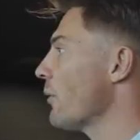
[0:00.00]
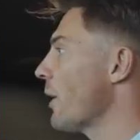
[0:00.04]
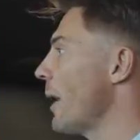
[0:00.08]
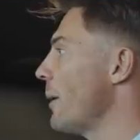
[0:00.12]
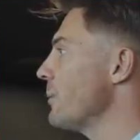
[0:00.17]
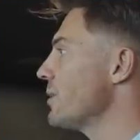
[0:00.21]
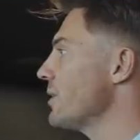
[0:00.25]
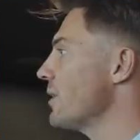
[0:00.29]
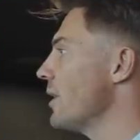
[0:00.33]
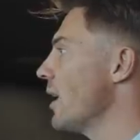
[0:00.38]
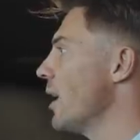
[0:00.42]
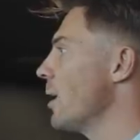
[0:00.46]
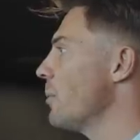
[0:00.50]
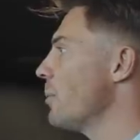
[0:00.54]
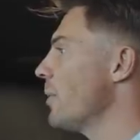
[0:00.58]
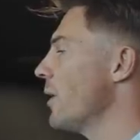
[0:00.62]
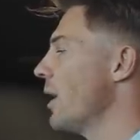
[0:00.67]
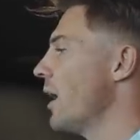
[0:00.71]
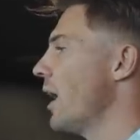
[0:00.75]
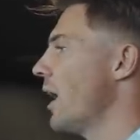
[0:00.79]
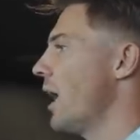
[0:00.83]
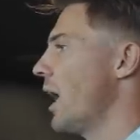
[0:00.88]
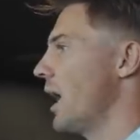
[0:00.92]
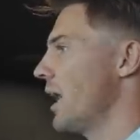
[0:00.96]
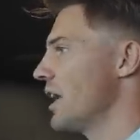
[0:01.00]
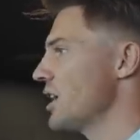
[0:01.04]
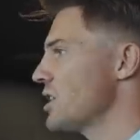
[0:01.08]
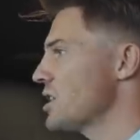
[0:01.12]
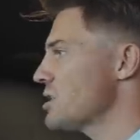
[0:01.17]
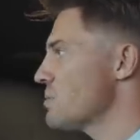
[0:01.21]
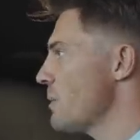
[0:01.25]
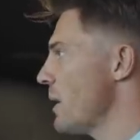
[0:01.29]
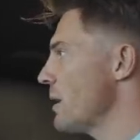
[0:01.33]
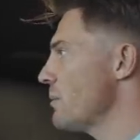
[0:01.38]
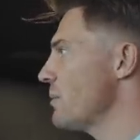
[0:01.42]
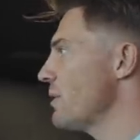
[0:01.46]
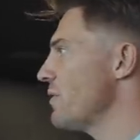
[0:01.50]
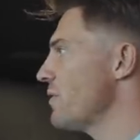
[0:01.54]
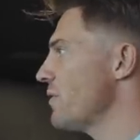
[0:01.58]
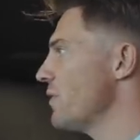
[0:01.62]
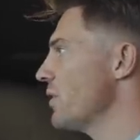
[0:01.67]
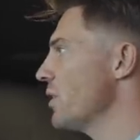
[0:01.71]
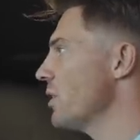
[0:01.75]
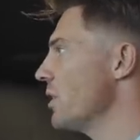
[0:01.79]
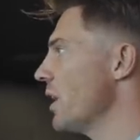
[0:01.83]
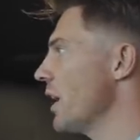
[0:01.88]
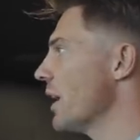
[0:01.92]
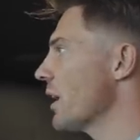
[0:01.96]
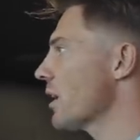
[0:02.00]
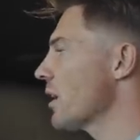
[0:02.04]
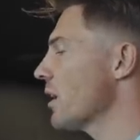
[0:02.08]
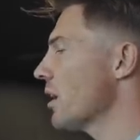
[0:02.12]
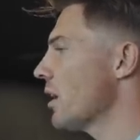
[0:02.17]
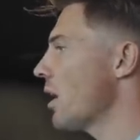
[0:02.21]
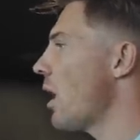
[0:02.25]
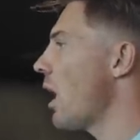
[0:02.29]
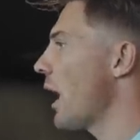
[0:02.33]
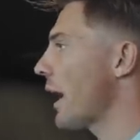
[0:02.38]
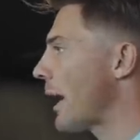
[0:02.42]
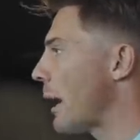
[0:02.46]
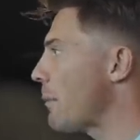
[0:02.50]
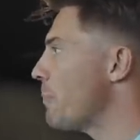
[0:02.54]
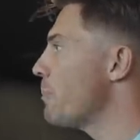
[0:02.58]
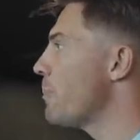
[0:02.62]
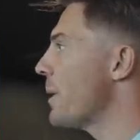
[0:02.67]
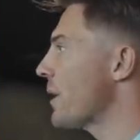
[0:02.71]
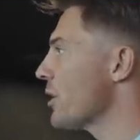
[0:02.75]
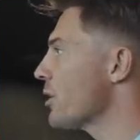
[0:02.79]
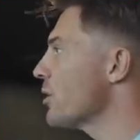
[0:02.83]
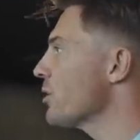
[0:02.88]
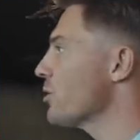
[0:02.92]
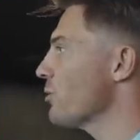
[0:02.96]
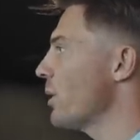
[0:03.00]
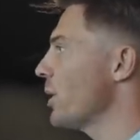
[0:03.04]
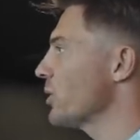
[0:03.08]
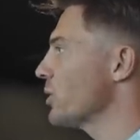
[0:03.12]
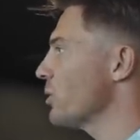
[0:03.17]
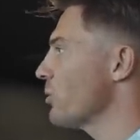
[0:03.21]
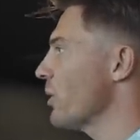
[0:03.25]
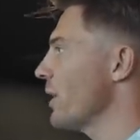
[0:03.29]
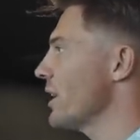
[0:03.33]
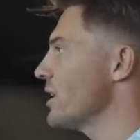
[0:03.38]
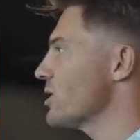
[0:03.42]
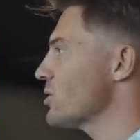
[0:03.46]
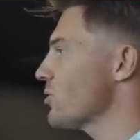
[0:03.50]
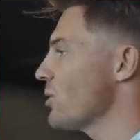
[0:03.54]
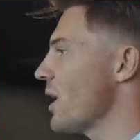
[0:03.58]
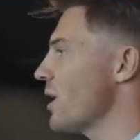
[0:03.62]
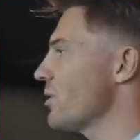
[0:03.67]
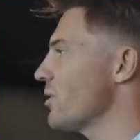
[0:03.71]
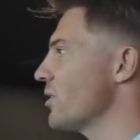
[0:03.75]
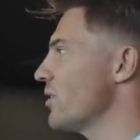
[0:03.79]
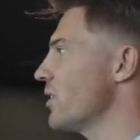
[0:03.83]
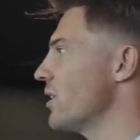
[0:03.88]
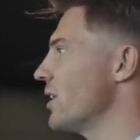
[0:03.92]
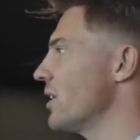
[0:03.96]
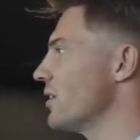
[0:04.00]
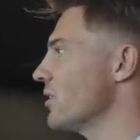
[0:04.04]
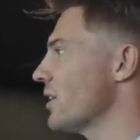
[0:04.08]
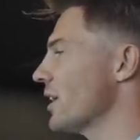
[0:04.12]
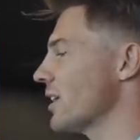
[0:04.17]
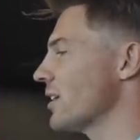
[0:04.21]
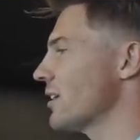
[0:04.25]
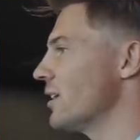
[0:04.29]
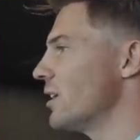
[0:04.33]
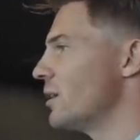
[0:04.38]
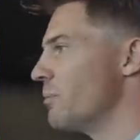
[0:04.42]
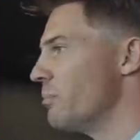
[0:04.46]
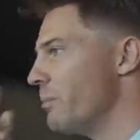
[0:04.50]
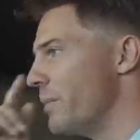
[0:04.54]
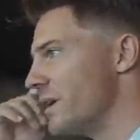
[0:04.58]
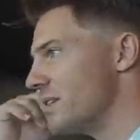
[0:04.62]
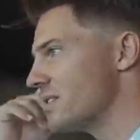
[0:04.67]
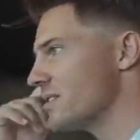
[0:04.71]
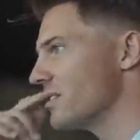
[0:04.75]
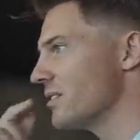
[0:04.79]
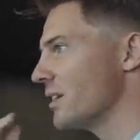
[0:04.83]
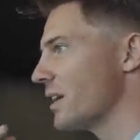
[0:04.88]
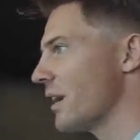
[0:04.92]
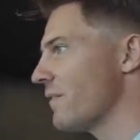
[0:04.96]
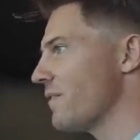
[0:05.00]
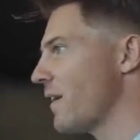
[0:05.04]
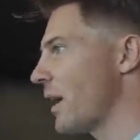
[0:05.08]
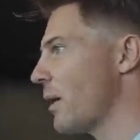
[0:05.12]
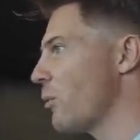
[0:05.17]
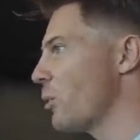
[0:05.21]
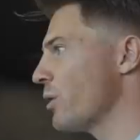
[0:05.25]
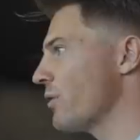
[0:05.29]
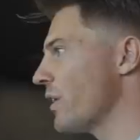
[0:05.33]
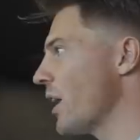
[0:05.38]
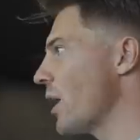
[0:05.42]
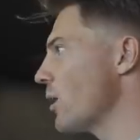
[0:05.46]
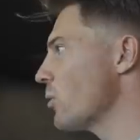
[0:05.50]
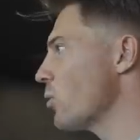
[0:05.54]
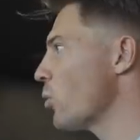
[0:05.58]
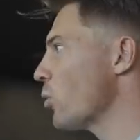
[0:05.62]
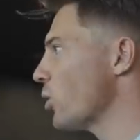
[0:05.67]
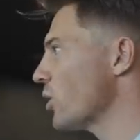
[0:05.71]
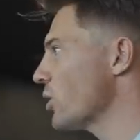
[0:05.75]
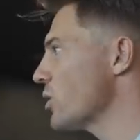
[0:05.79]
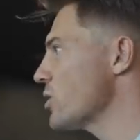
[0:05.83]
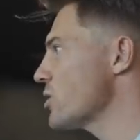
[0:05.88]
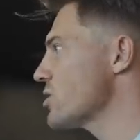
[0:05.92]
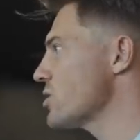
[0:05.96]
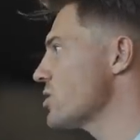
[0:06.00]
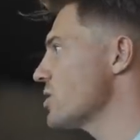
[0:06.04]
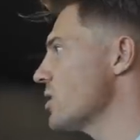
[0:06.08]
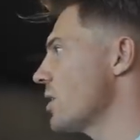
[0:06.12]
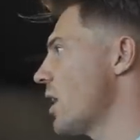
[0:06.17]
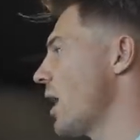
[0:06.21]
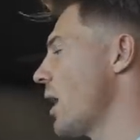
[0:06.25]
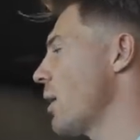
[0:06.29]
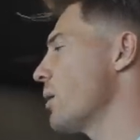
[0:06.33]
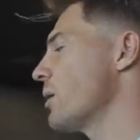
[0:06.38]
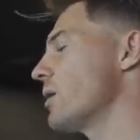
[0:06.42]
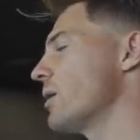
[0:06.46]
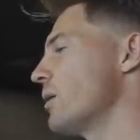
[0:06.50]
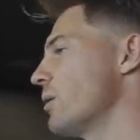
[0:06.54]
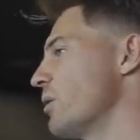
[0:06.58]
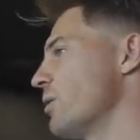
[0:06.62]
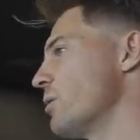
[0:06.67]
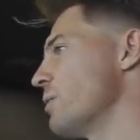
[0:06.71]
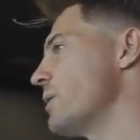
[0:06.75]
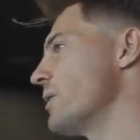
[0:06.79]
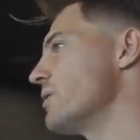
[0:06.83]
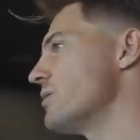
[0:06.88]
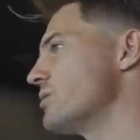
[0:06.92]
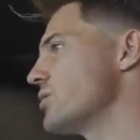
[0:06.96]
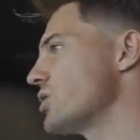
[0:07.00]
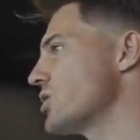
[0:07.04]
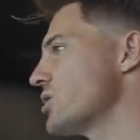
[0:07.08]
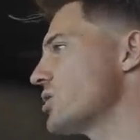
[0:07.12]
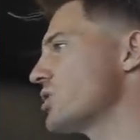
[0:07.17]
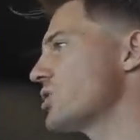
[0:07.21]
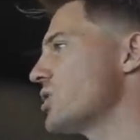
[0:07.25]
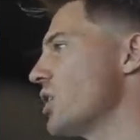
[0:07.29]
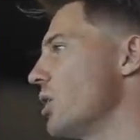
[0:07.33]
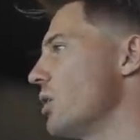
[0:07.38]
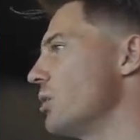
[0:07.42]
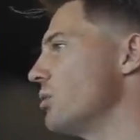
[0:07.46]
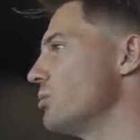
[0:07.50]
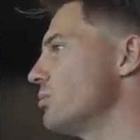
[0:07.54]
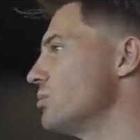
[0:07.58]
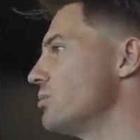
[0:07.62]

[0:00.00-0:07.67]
ramped it up, and it just made me feel like I got better throughout the race rather than like mentally. If I would have gotten worse, mm. would, it would have been just so